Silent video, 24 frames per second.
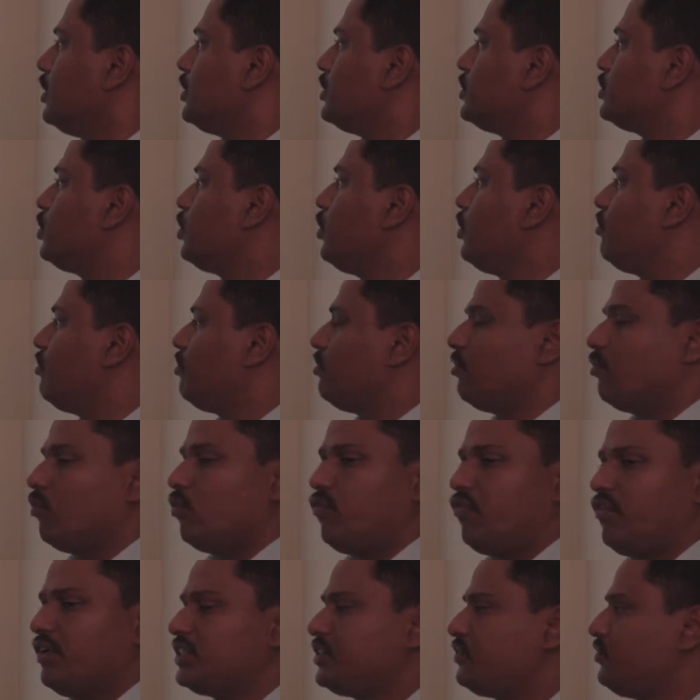So
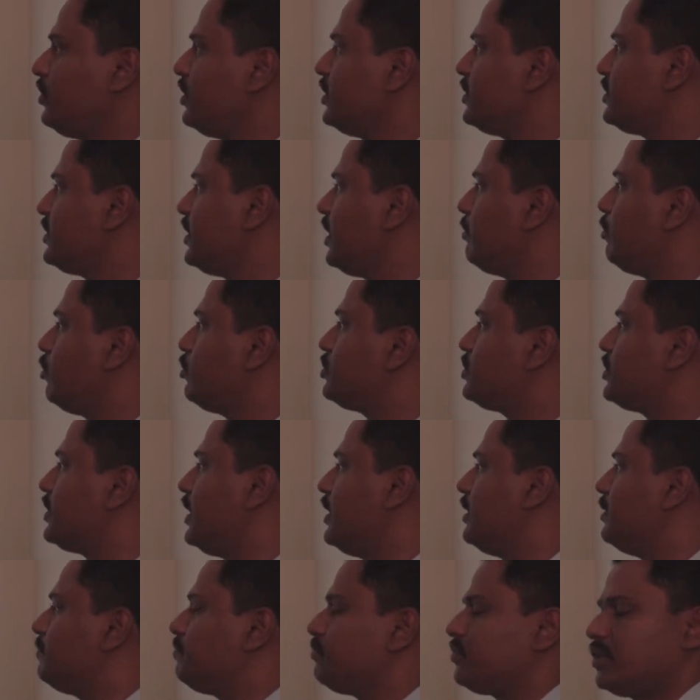first we will see about
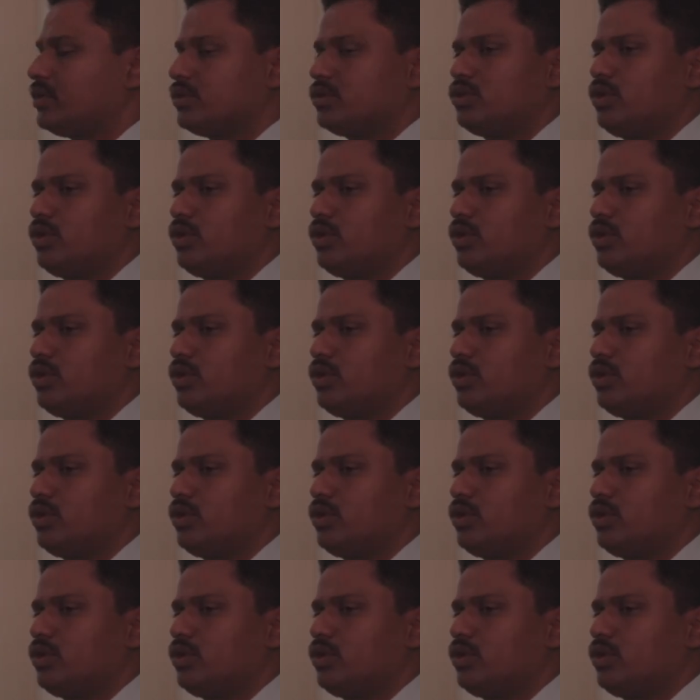skin.